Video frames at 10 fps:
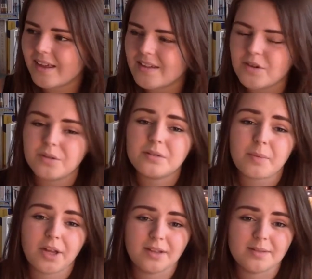oh,
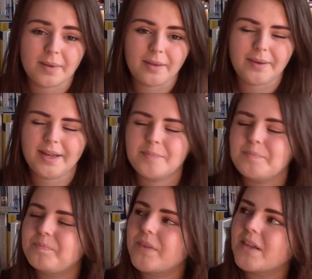spoilers by the way,
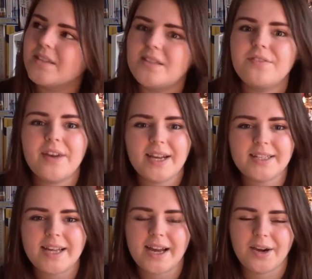to
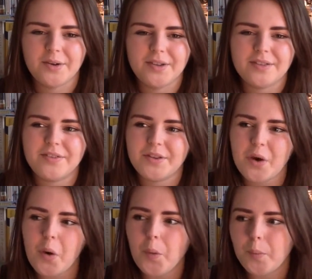find out that for the
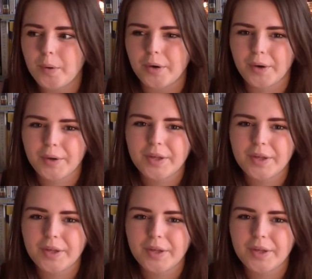whole book,